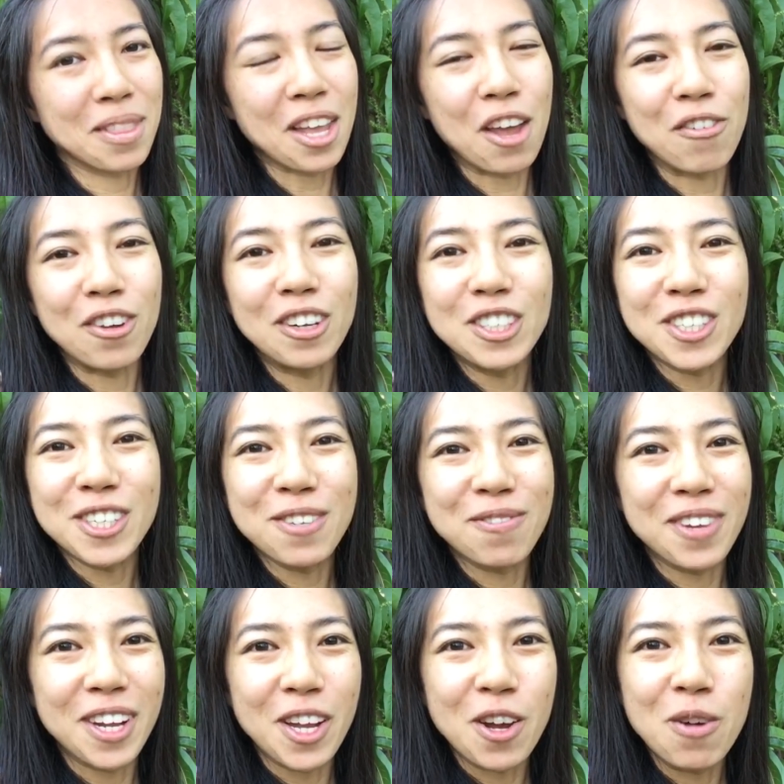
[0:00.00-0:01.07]
If you enjoyed the
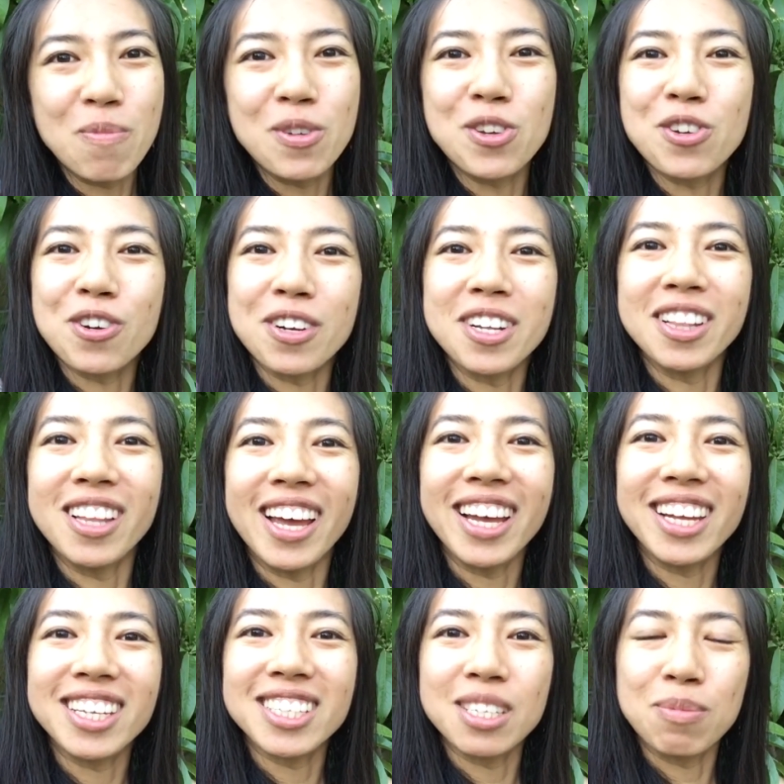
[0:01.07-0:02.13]
video, be sure to
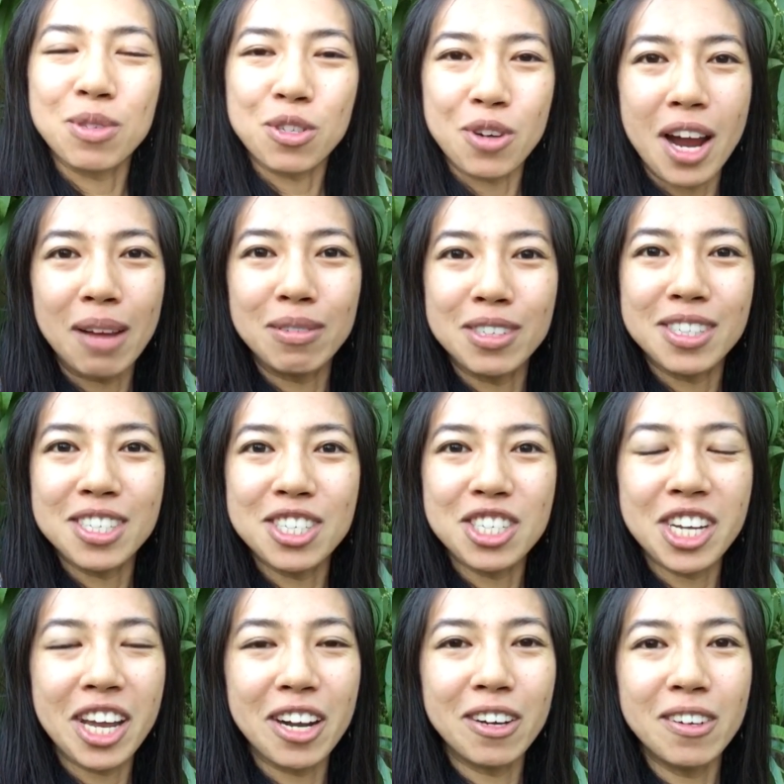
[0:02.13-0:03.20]
like and subscribe to this
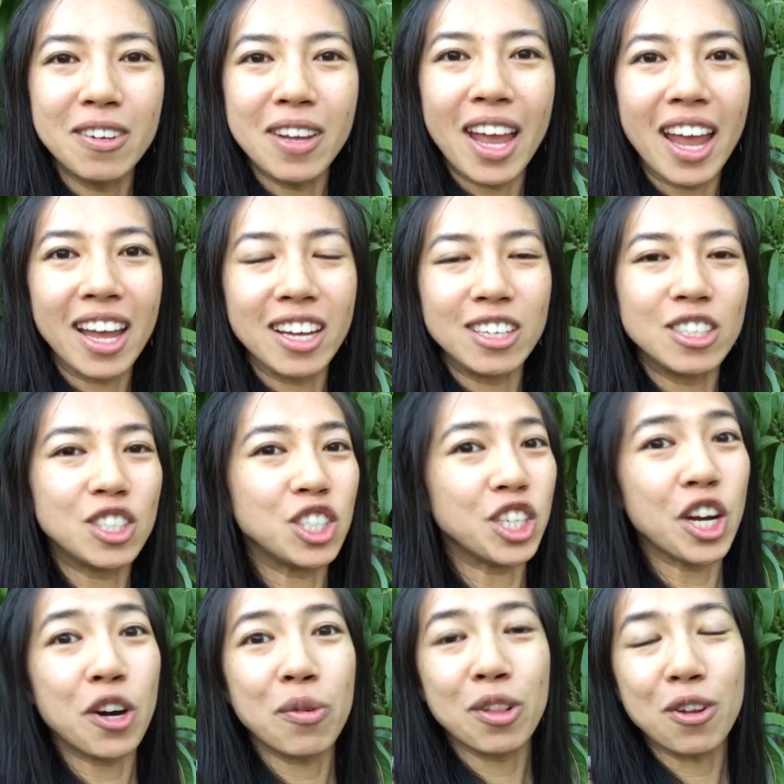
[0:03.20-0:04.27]
channel and
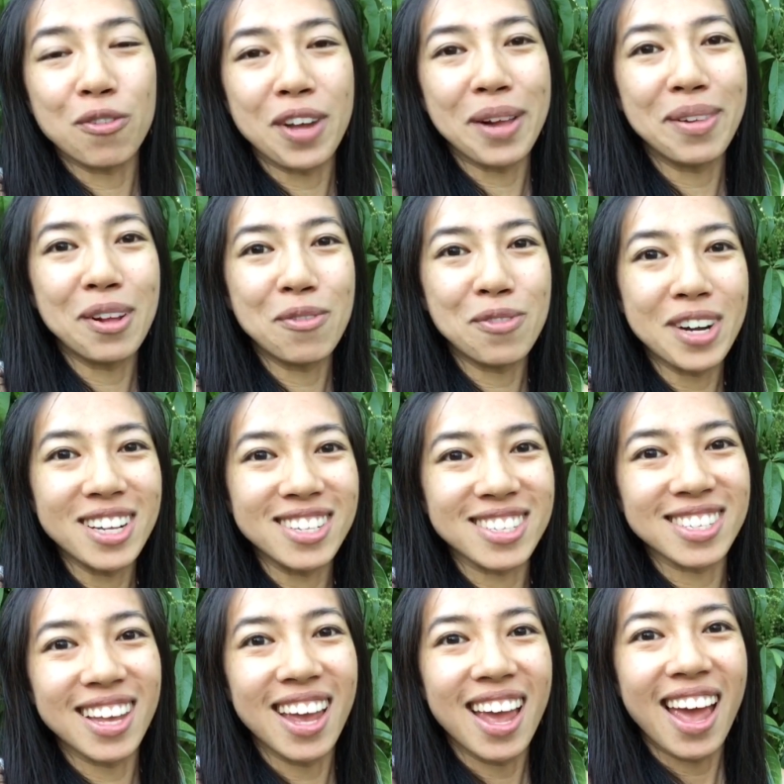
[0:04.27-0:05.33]
share it with your family and
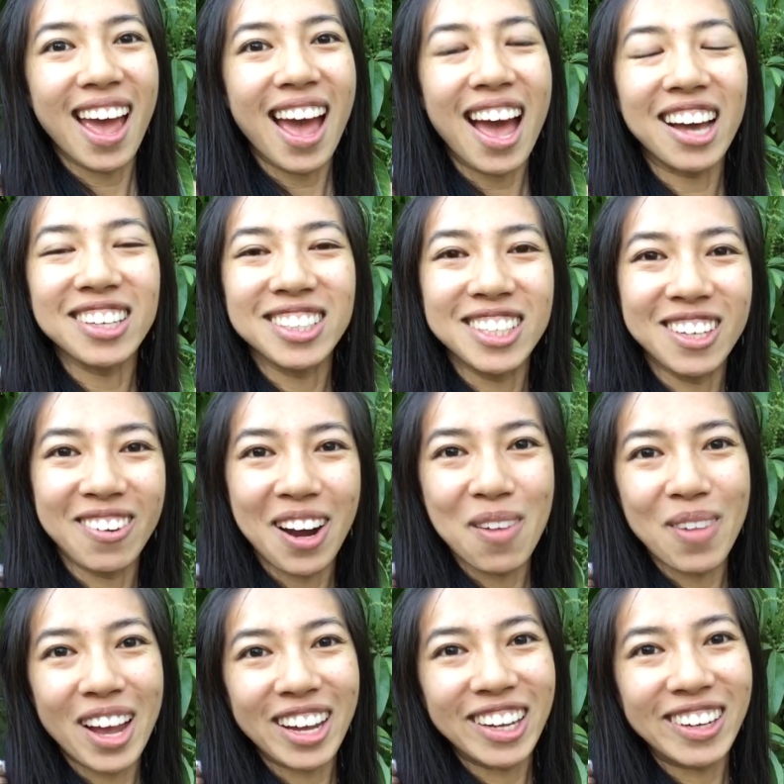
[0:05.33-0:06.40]
friends. I'll see you
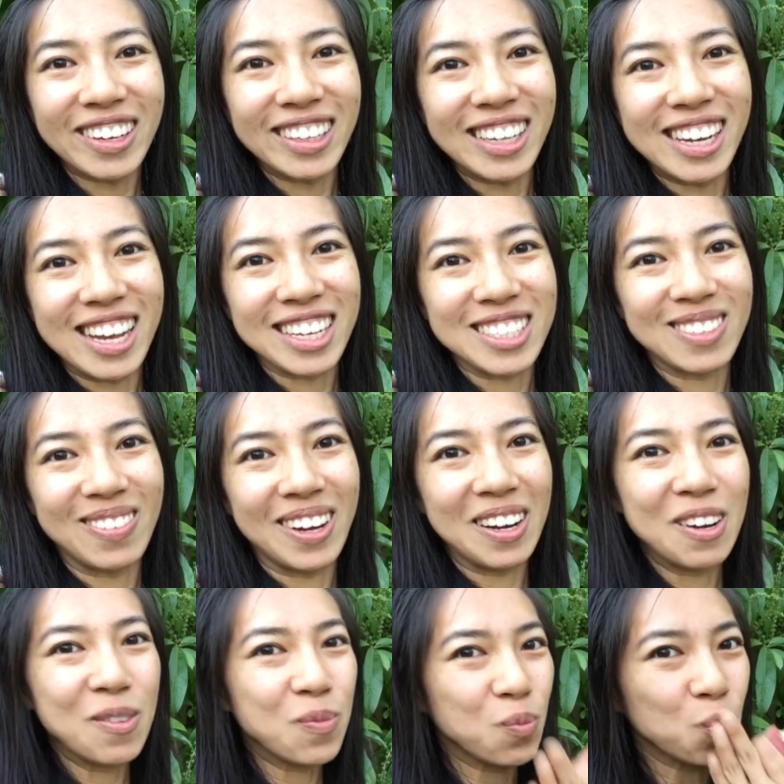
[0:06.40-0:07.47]
right back here in the next
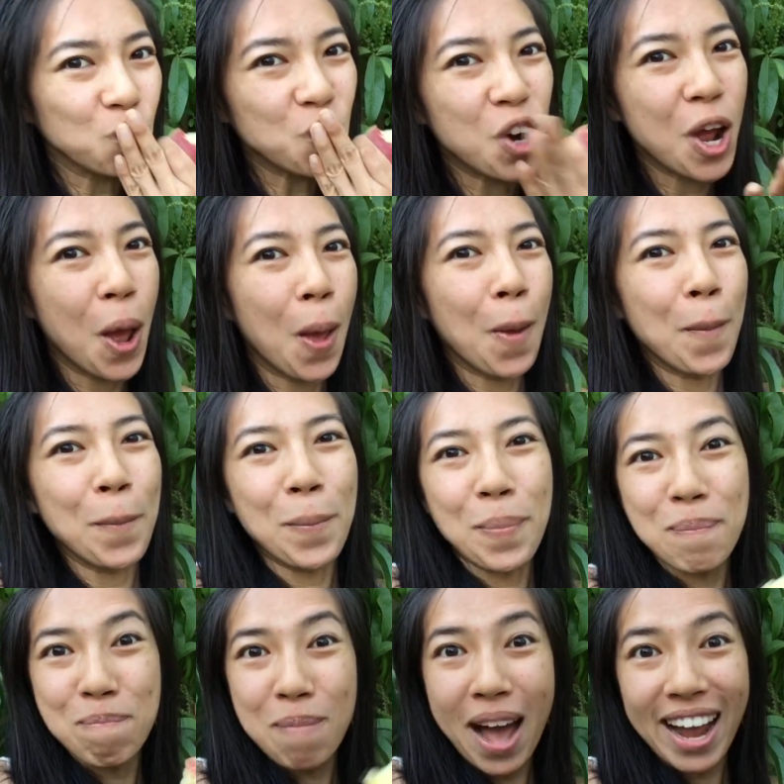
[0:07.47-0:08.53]
one.
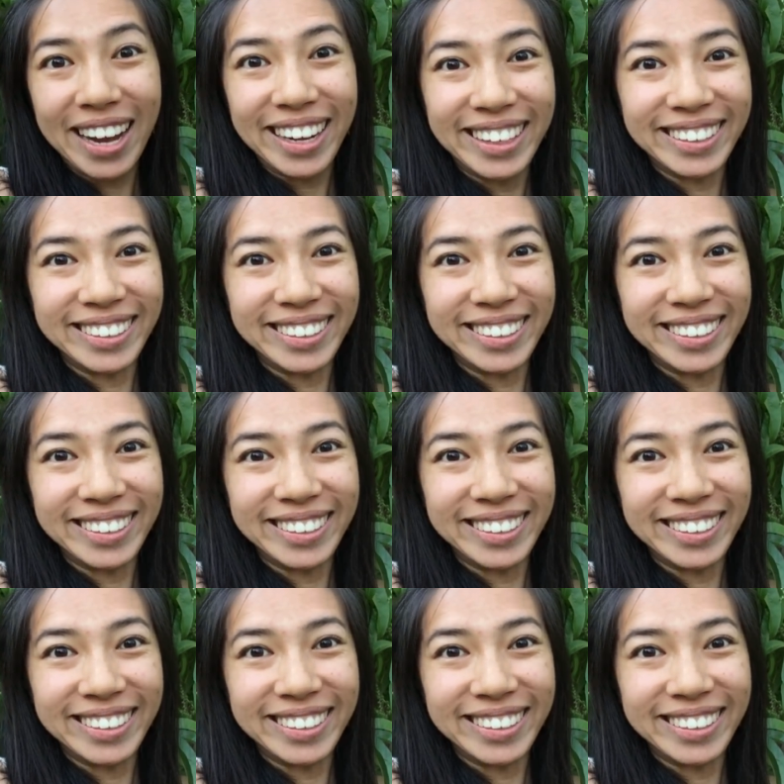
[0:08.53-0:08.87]
Bye.